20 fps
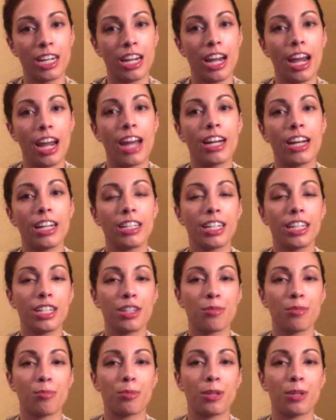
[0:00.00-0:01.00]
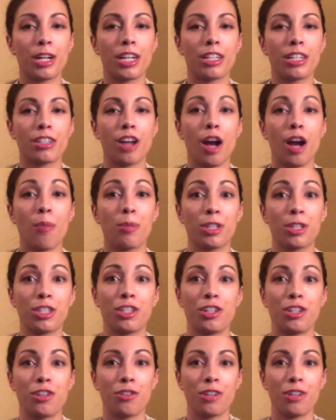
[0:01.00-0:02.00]
And I like to bring topics to
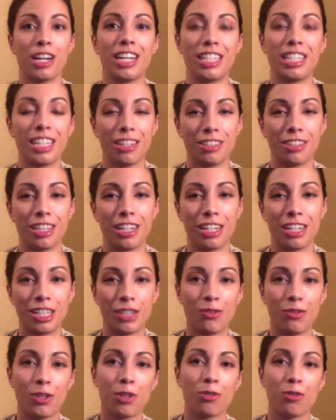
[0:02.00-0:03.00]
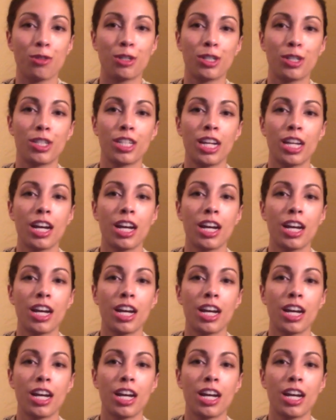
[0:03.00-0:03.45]
you guys out there as viewers,